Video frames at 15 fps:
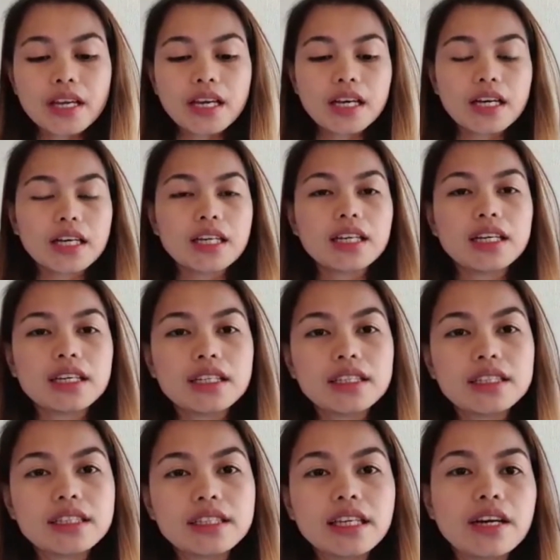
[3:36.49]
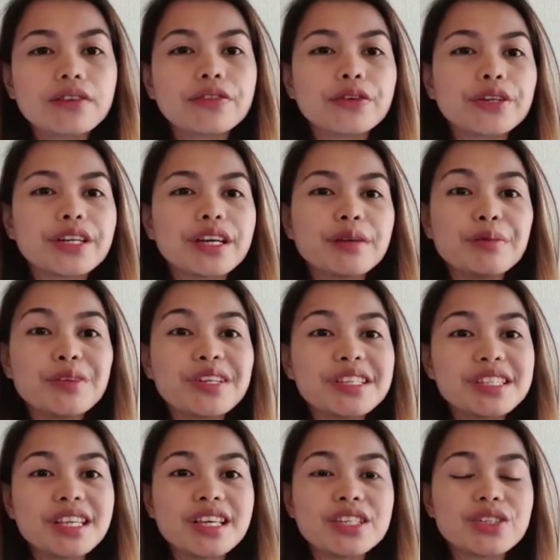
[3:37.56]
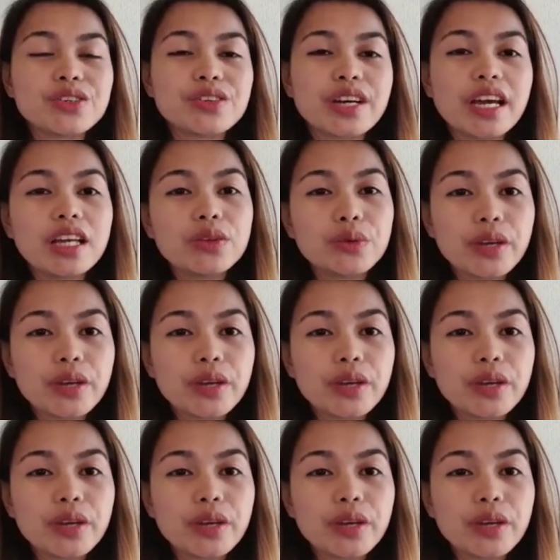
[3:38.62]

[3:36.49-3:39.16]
For the immunization, right?